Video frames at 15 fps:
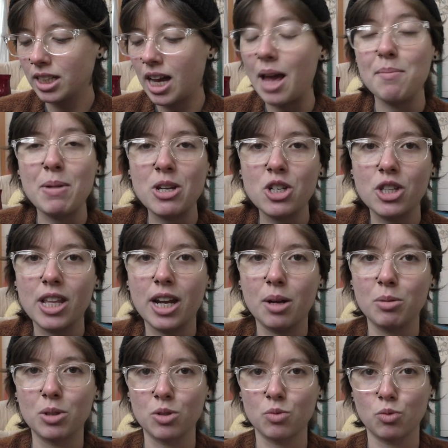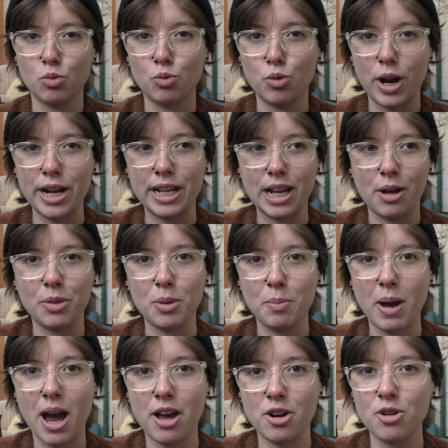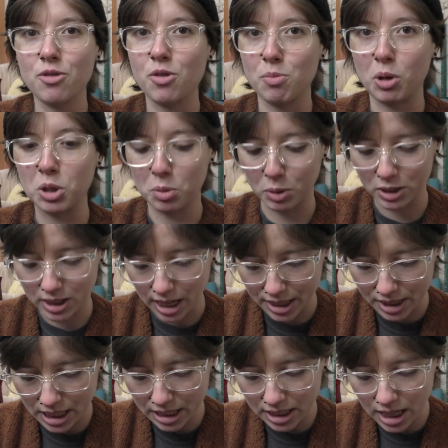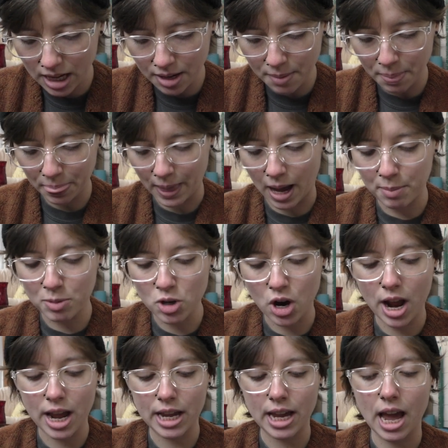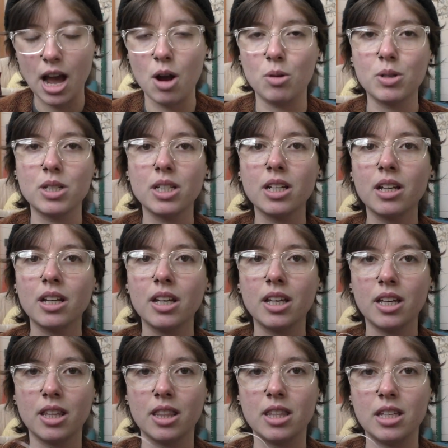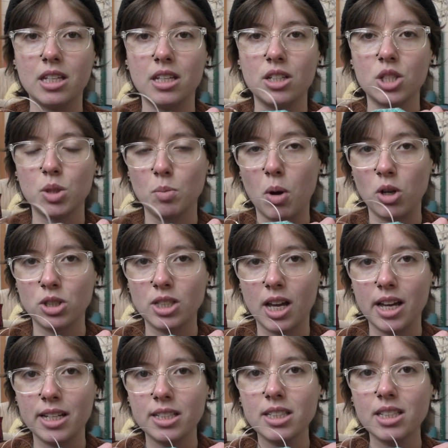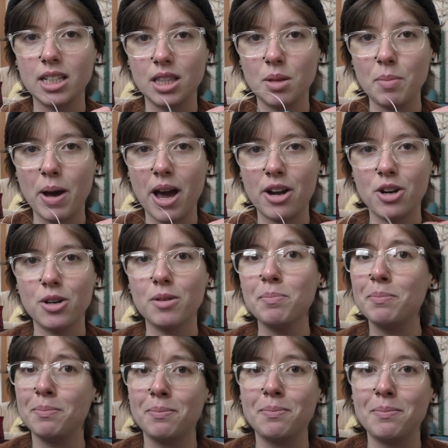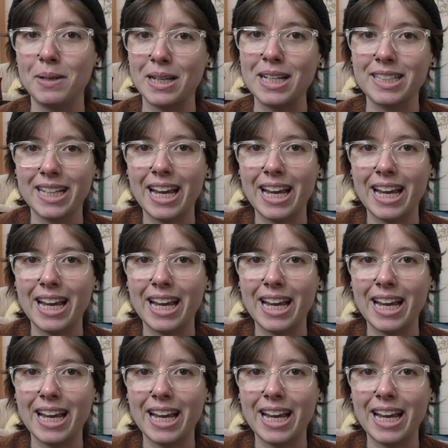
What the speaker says: I mentioned that I was writing out the pattern for multiple sizes. I'm trying out the small size in the pattern because I